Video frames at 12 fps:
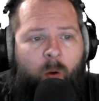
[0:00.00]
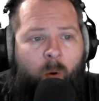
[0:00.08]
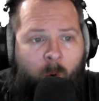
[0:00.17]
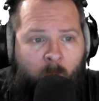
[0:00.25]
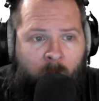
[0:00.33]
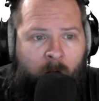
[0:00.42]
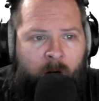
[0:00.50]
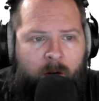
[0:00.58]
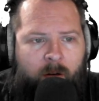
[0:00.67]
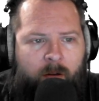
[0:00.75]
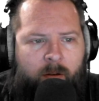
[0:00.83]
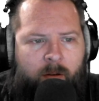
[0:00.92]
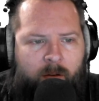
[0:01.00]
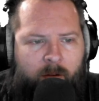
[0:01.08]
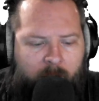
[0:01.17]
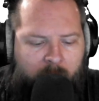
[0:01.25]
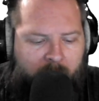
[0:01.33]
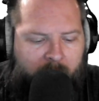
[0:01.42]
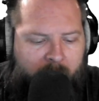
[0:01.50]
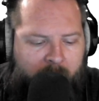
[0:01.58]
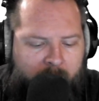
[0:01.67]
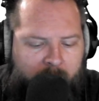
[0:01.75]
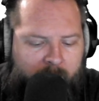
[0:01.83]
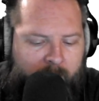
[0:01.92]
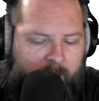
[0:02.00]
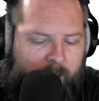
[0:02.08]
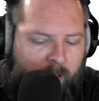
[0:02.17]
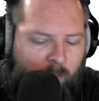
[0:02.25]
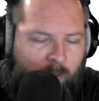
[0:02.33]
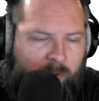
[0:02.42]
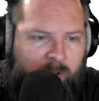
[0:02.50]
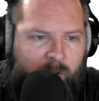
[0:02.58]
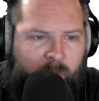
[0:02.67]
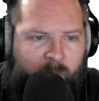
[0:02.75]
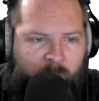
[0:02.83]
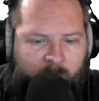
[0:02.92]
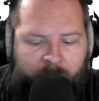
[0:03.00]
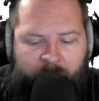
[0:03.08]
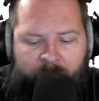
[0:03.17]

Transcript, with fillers: or I is equal to,